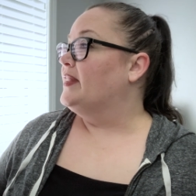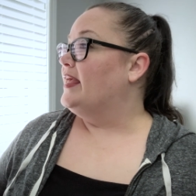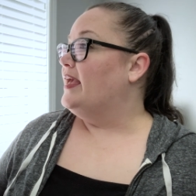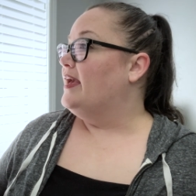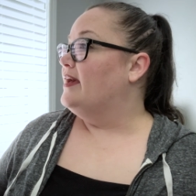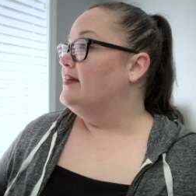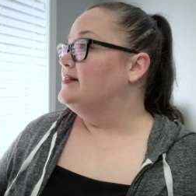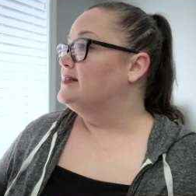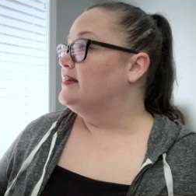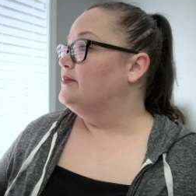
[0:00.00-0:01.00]

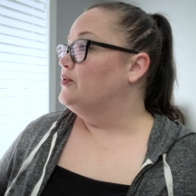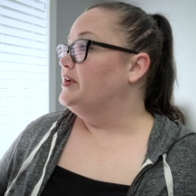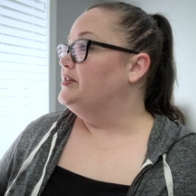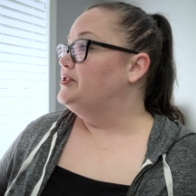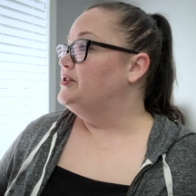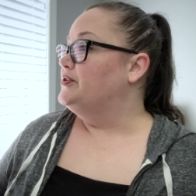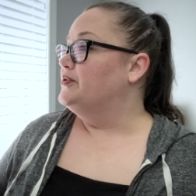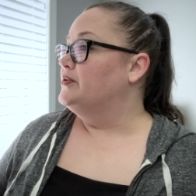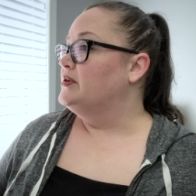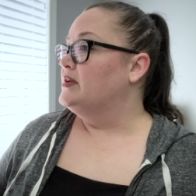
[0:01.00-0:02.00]
and I'm going
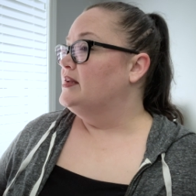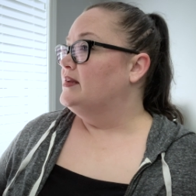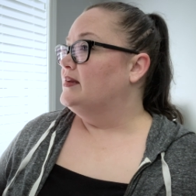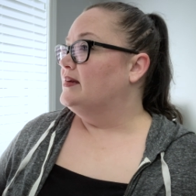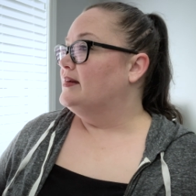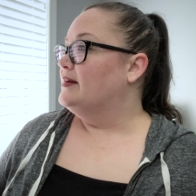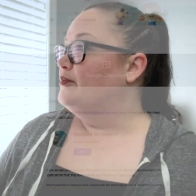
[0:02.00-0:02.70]
to uh,